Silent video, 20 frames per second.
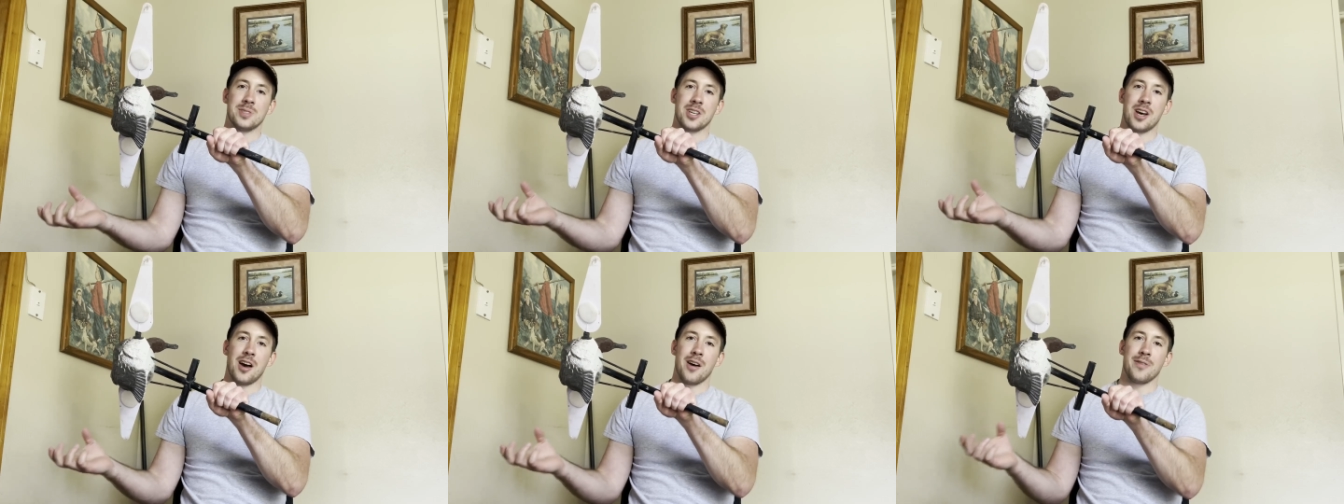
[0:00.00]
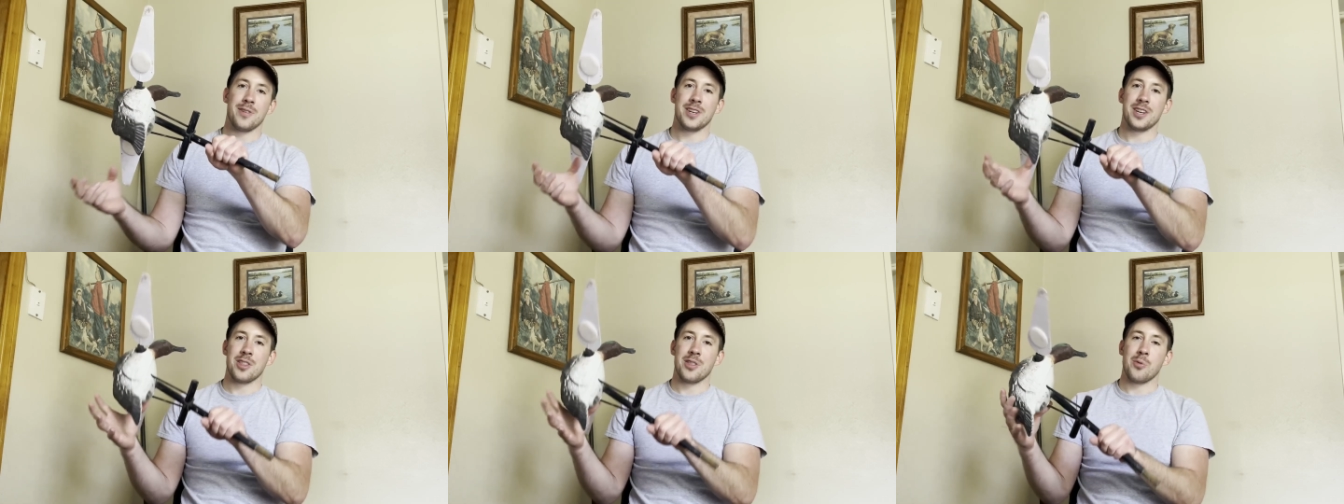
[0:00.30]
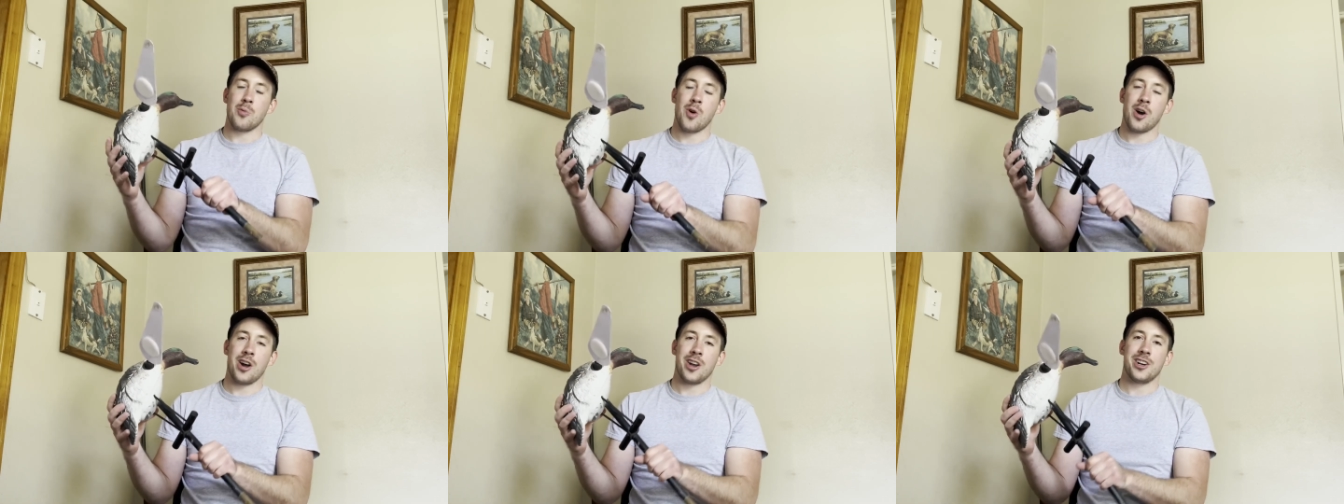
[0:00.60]
off into the
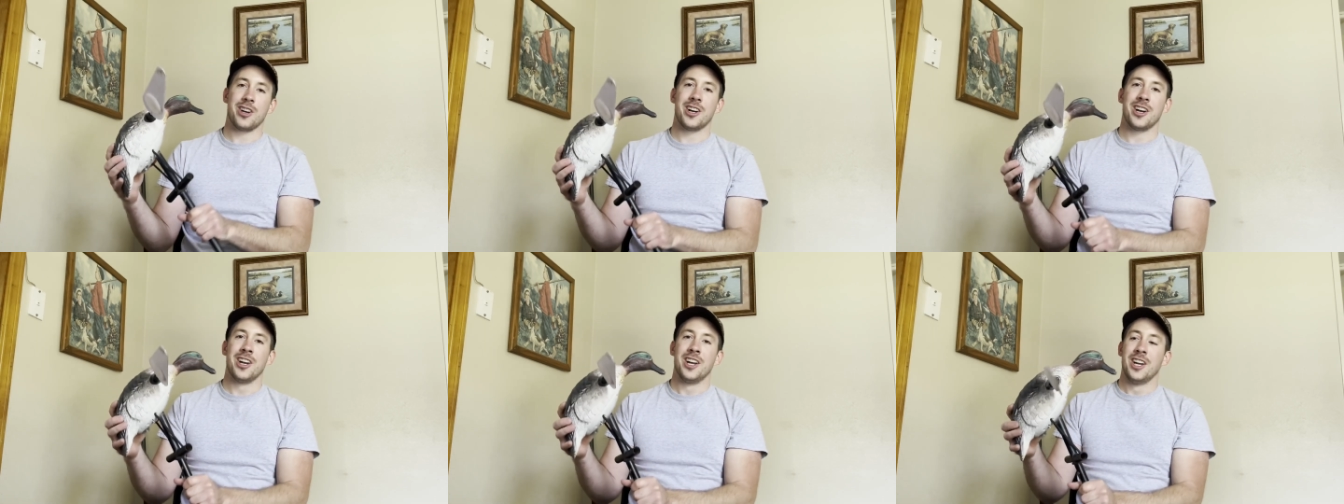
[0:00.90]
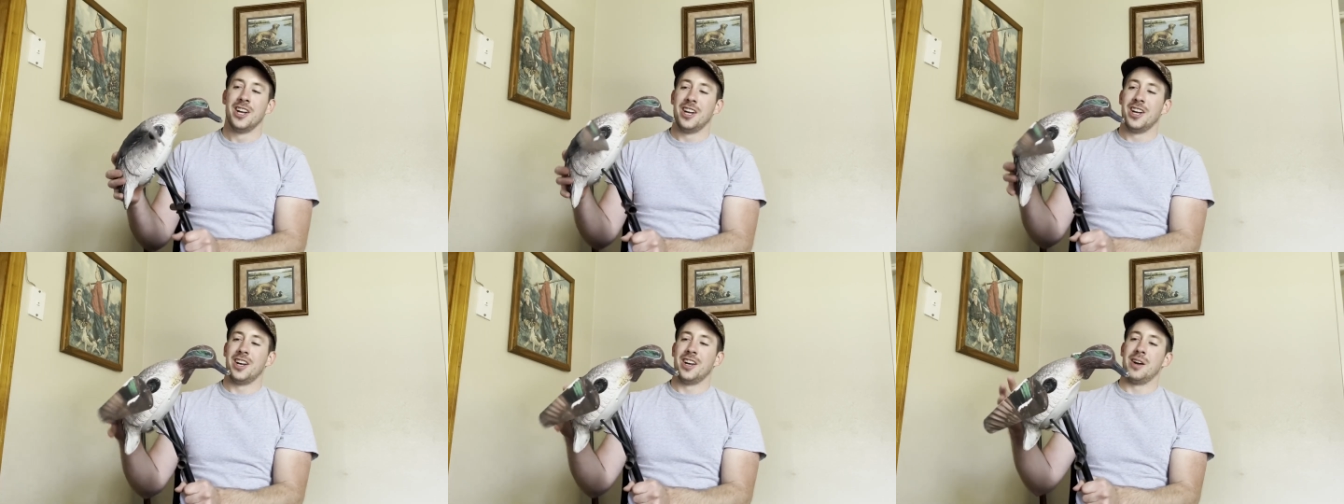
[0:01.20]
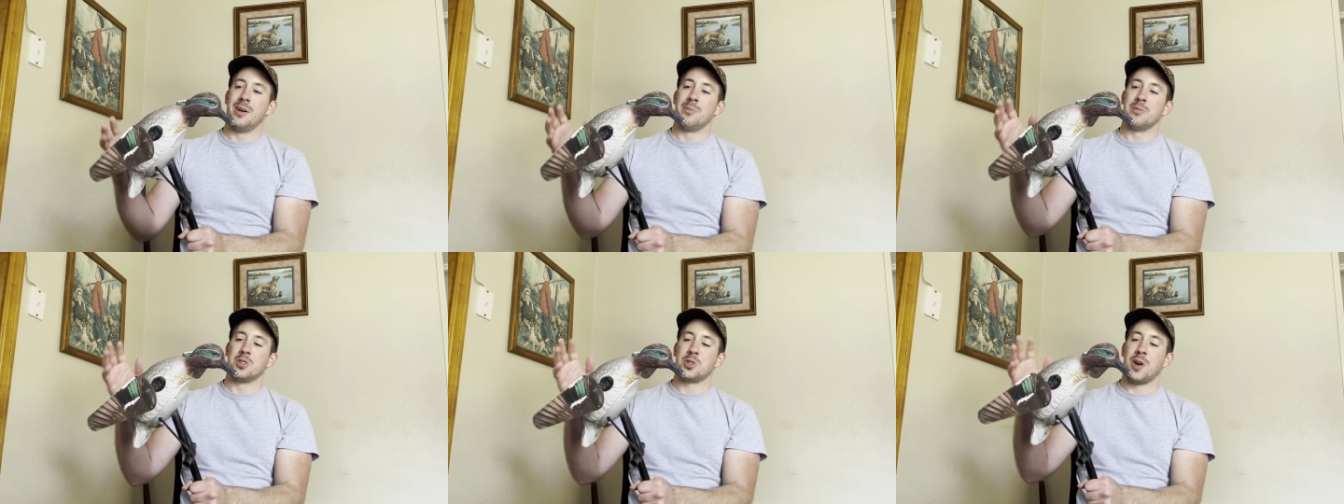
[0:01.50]
water.
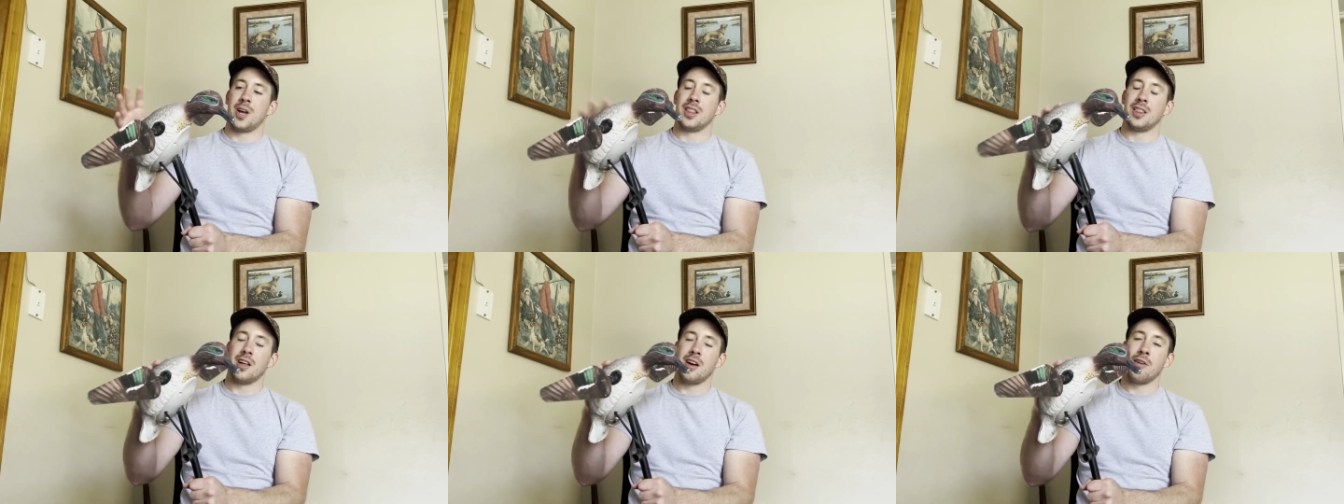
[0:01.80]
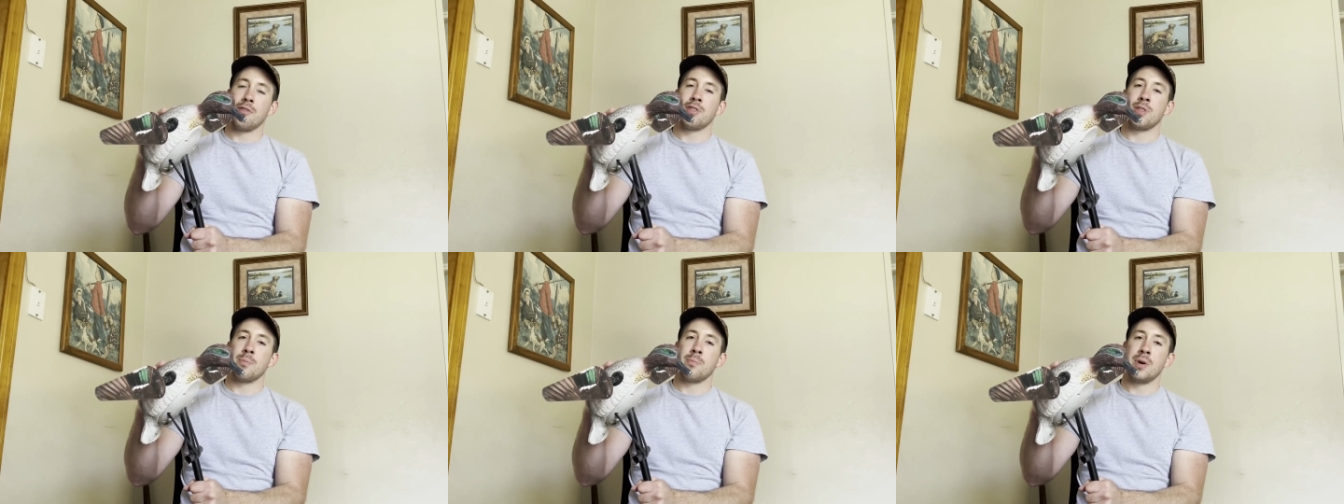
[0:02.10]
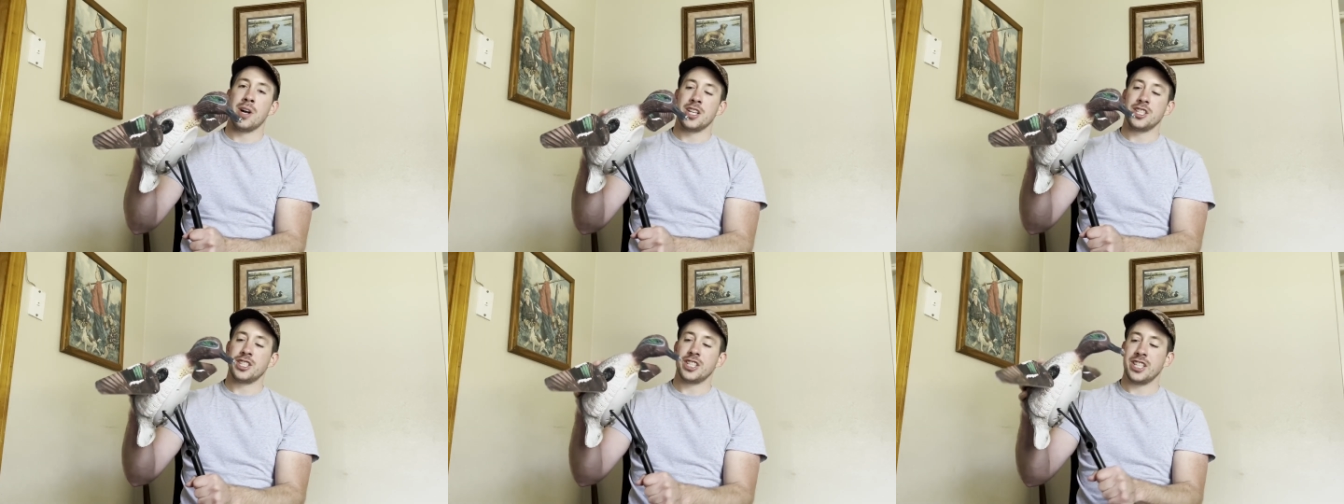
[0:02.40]
So I love the
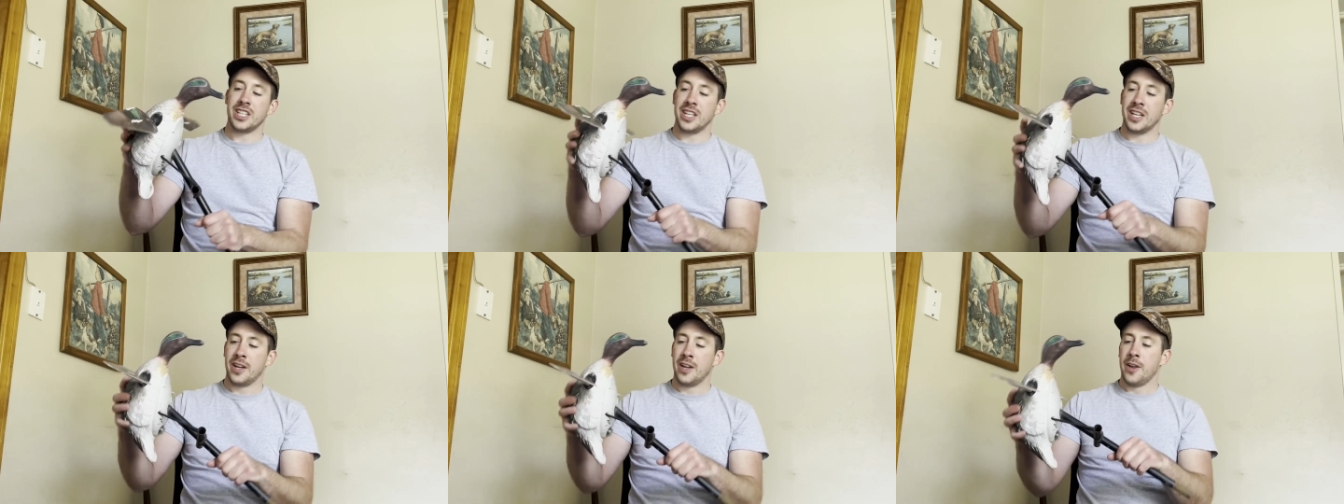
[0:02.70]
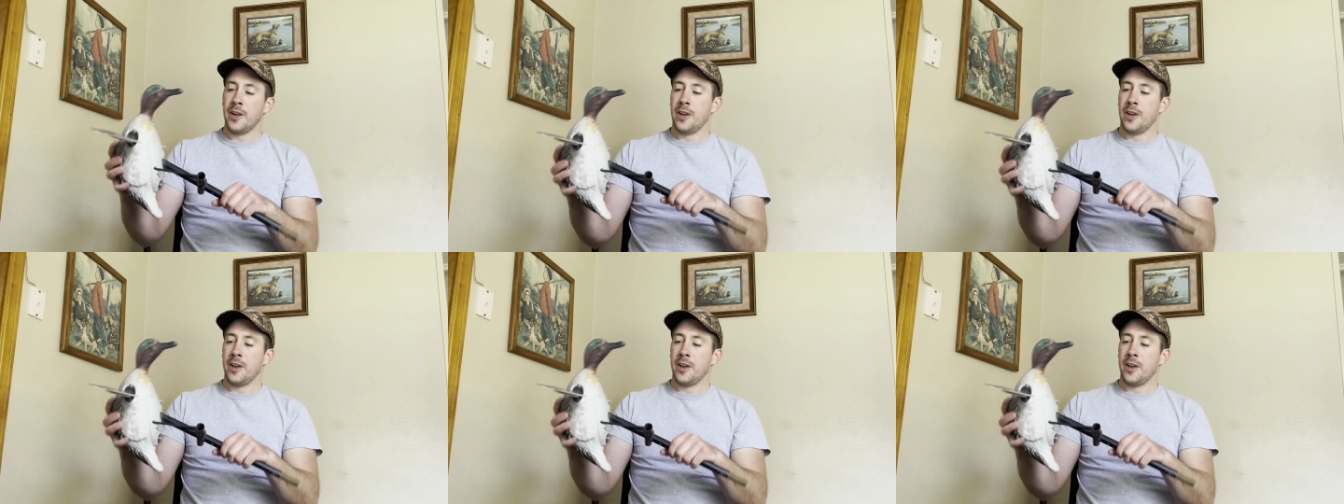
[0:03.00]
bungee.